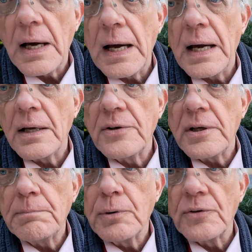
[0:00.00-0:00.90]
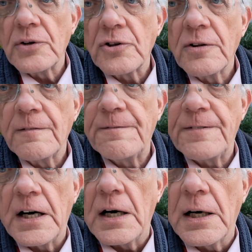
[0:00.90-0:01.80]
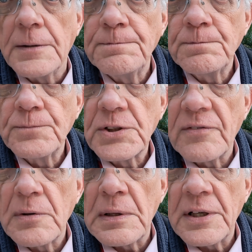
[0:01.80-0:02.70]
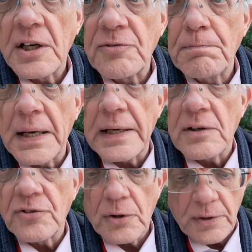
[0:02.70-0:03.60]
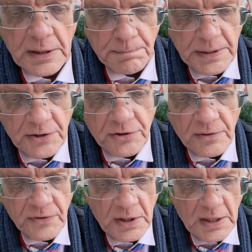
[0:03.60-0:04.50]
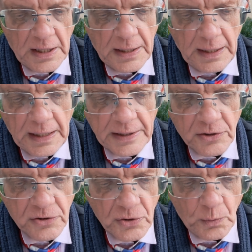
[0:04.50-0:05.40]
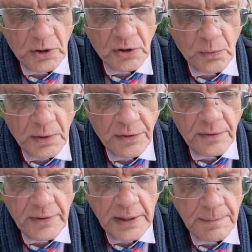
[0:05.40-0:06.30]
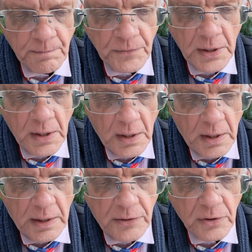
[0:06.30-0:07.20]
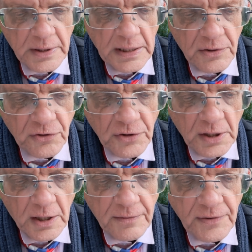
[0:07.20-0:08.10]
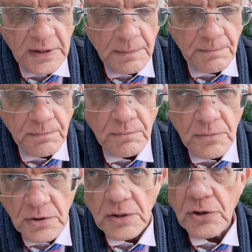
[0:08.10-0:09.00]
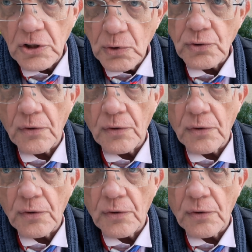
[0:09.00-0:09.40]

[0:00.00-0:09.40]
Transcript: and he put those on the fire to give him a nice blaze so that he had plenty of light to work with. And then he took out his knife. He did the usual